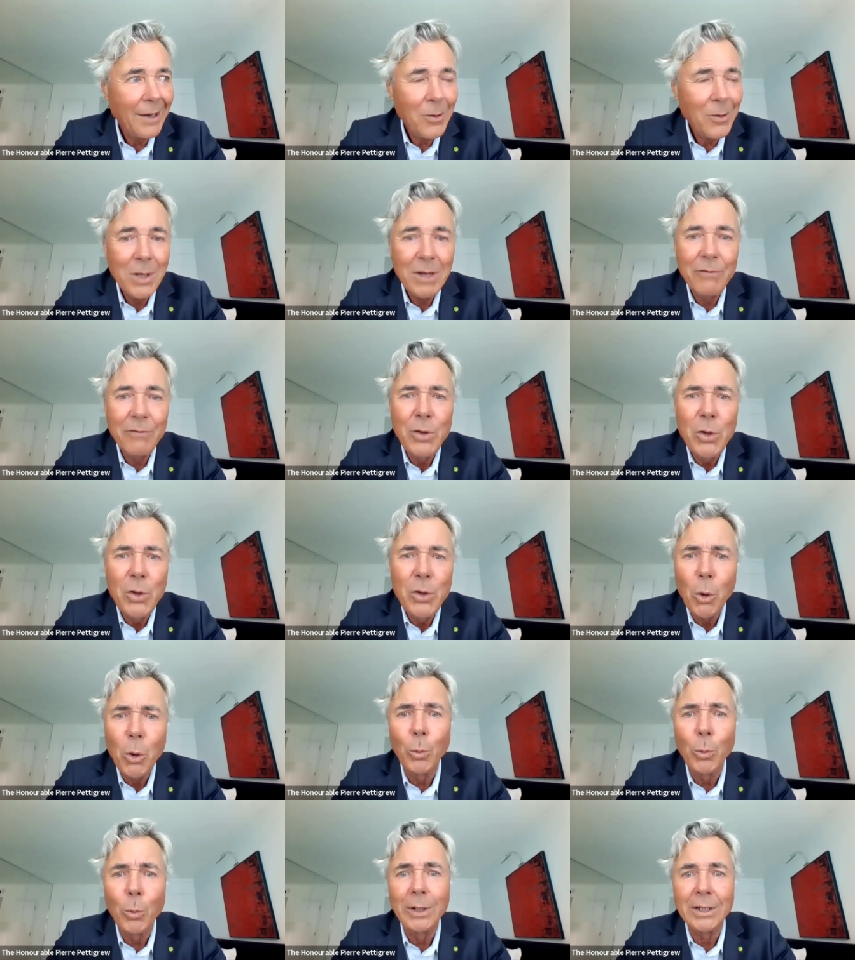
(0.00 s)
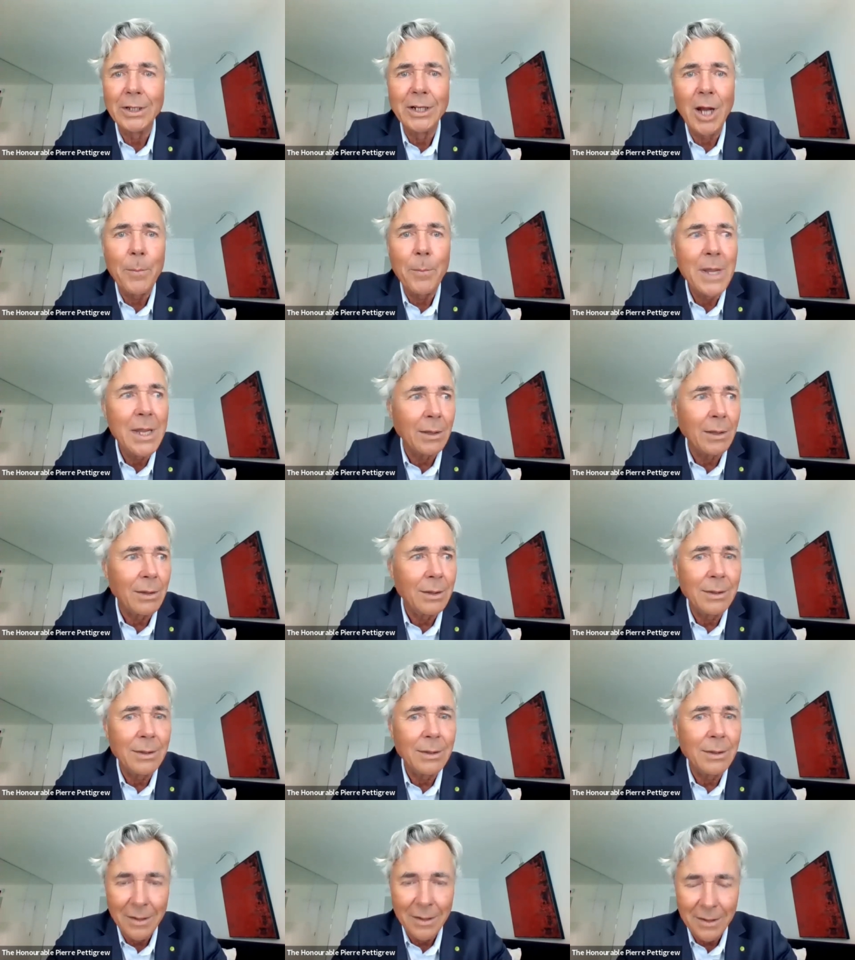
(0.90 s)
I don't even know who will come
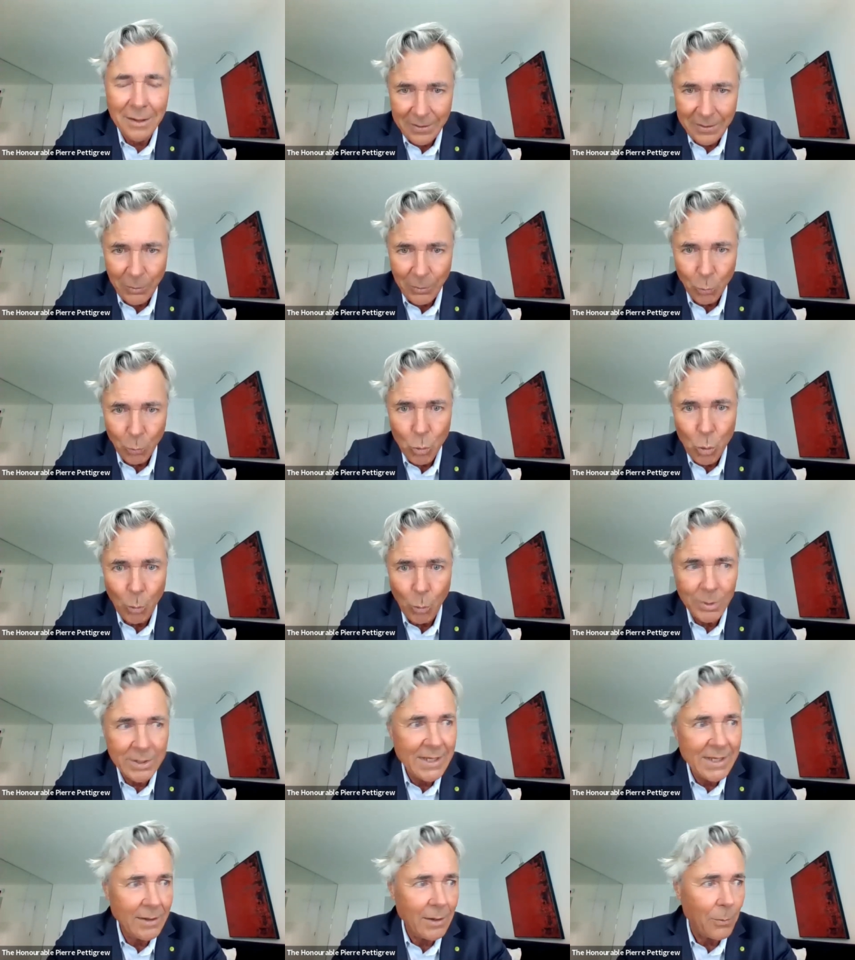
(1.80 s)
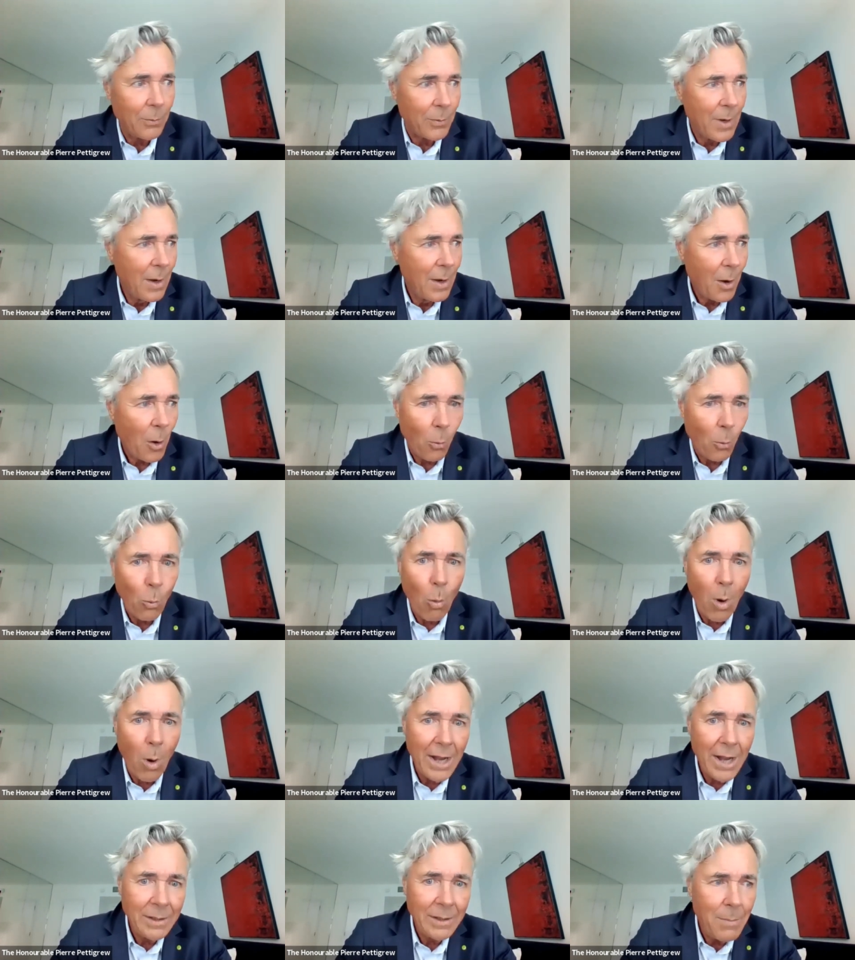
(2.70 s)
in uh, the room. Is it a, a
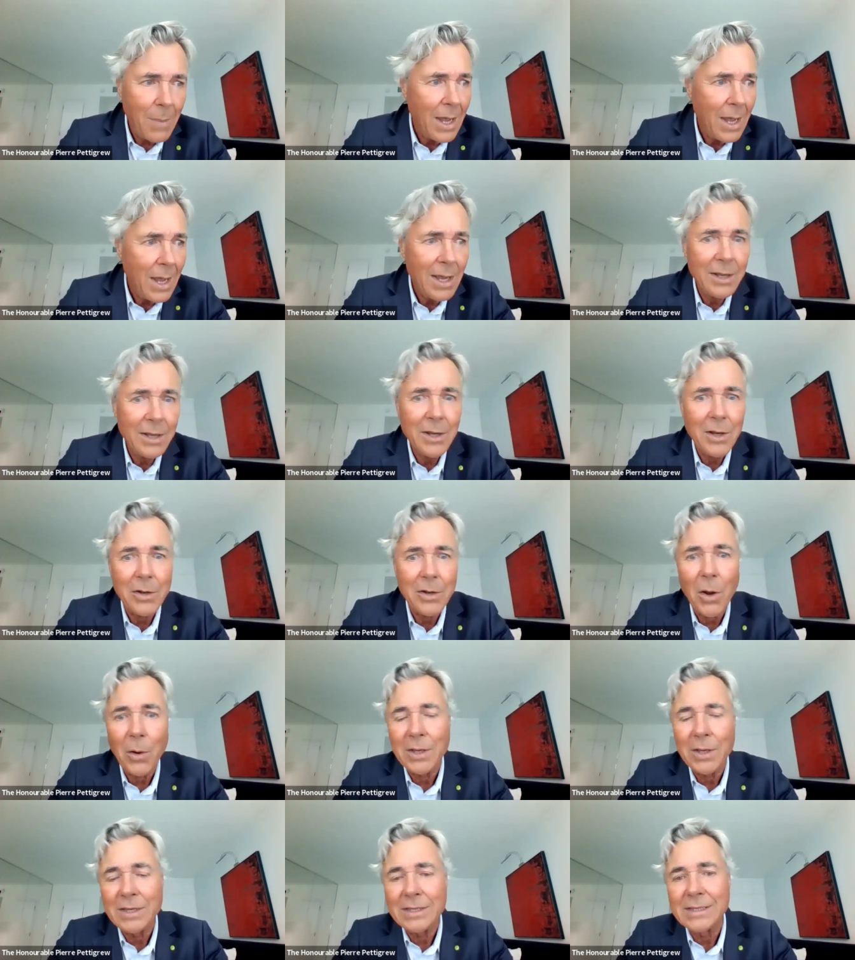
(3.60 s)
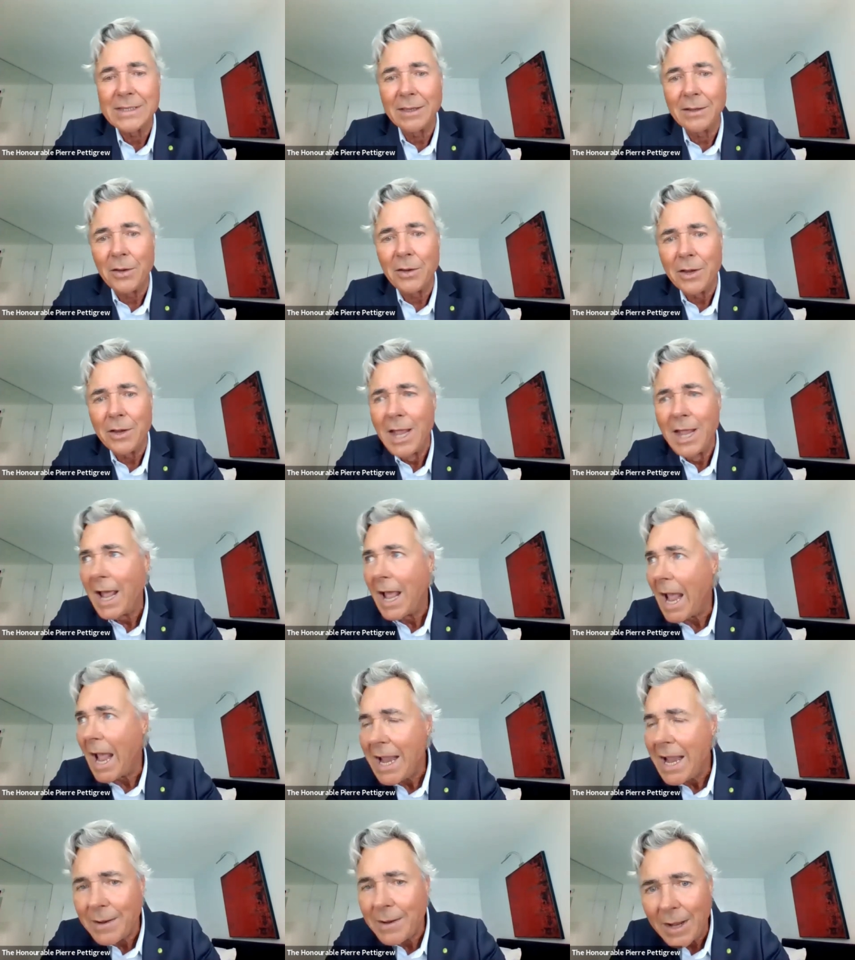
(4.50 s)
white man? or is it an
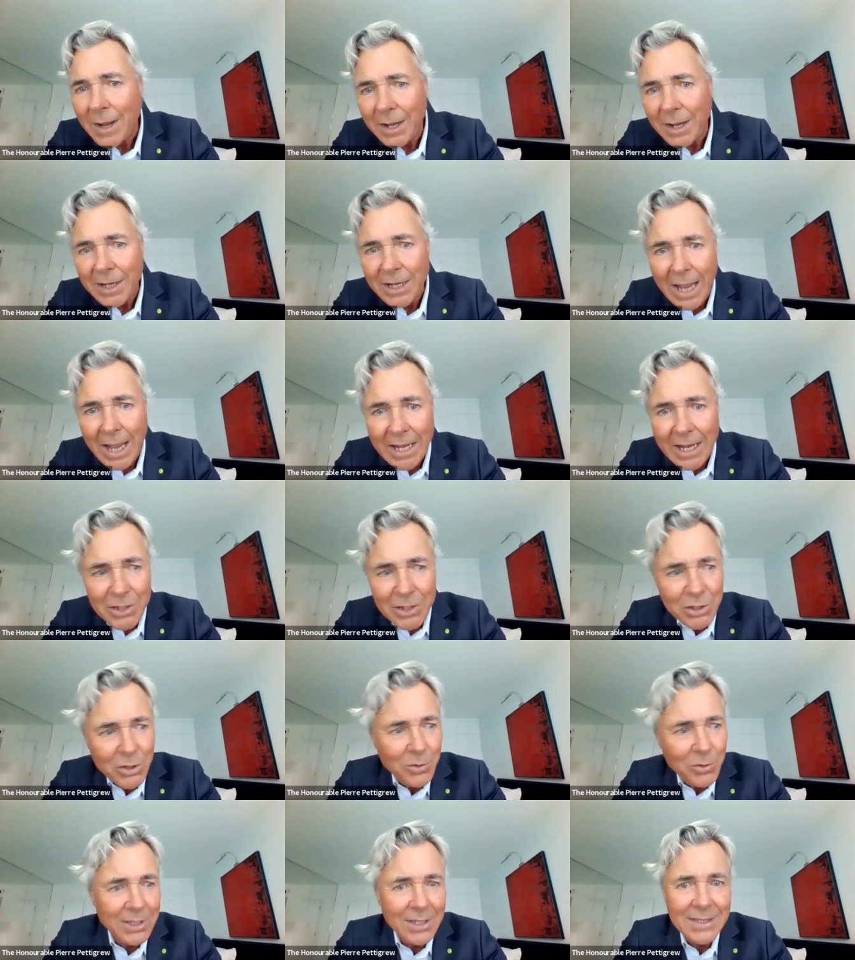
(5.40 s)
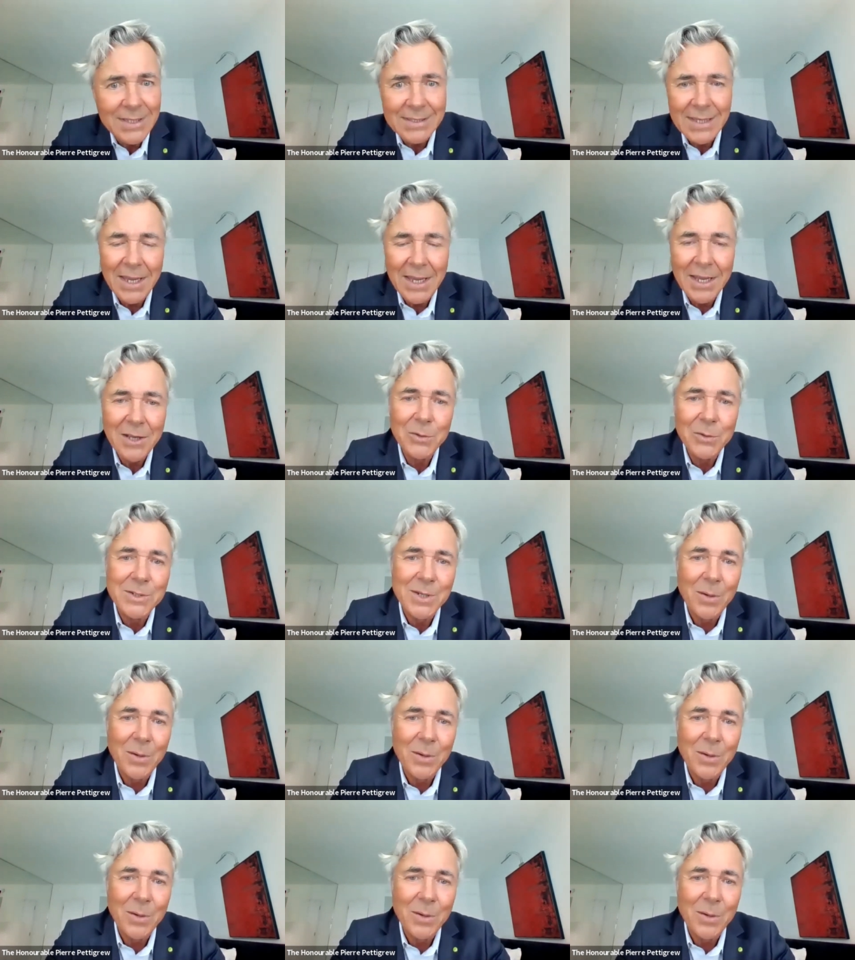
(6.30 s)
a, a, Asian descent?